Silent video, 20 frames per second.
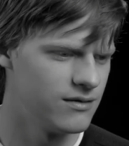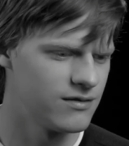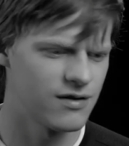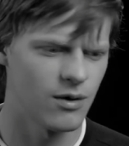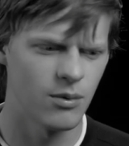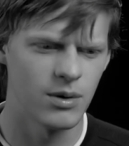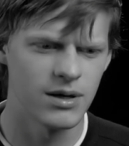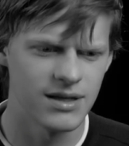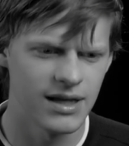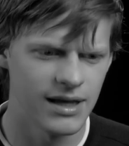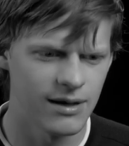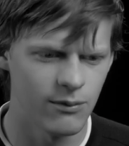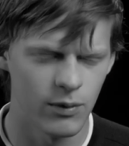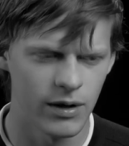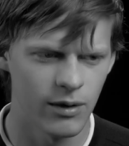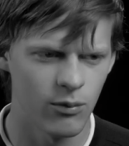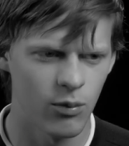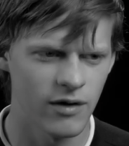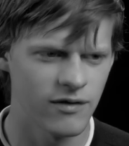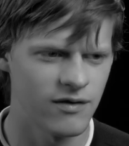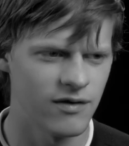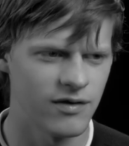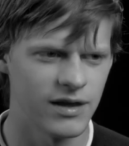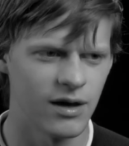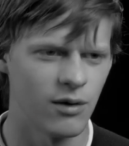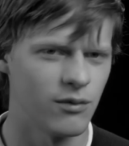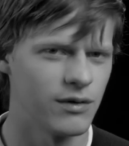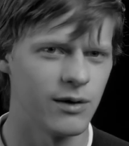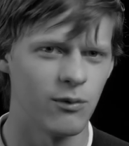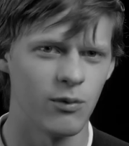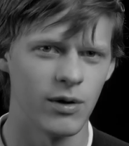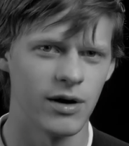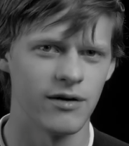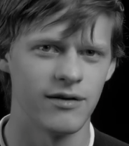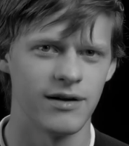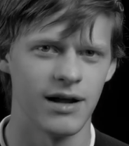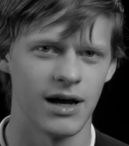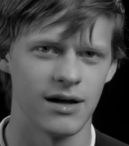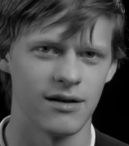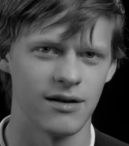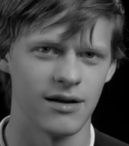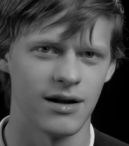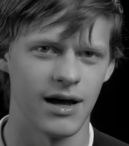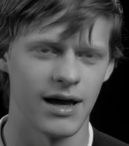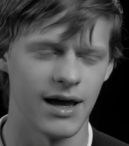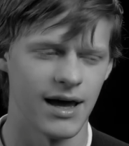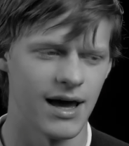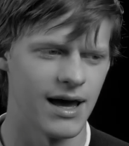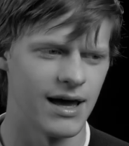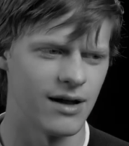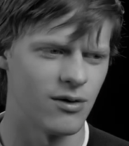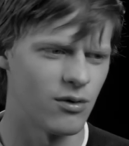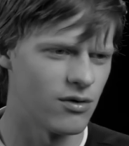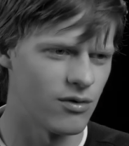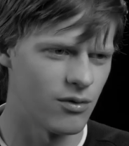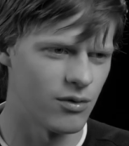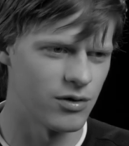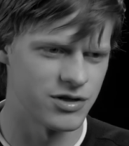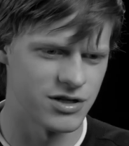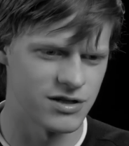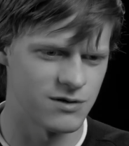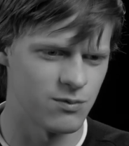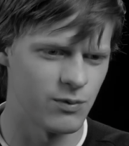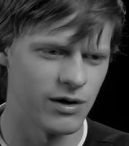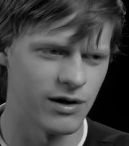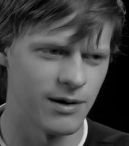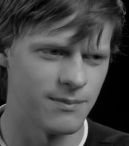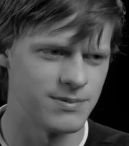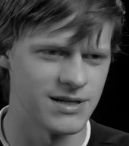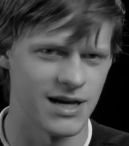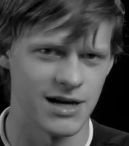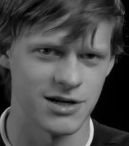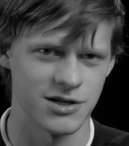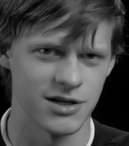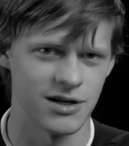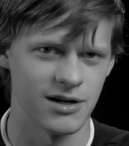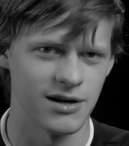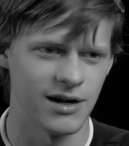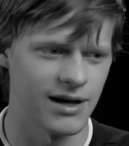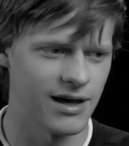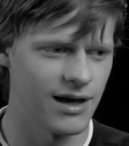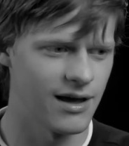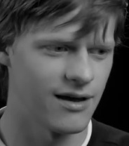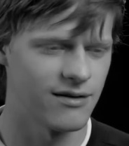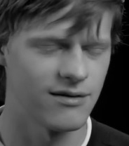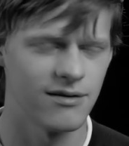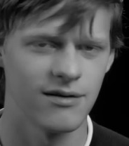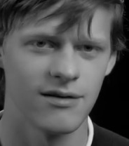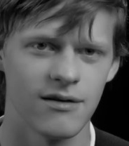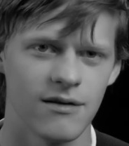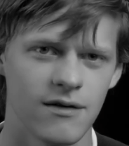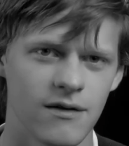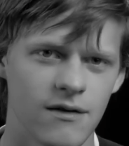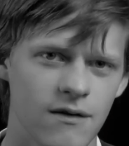So it, it, it wasn't the only weird talent I had, or, or just weird obsession, I guess.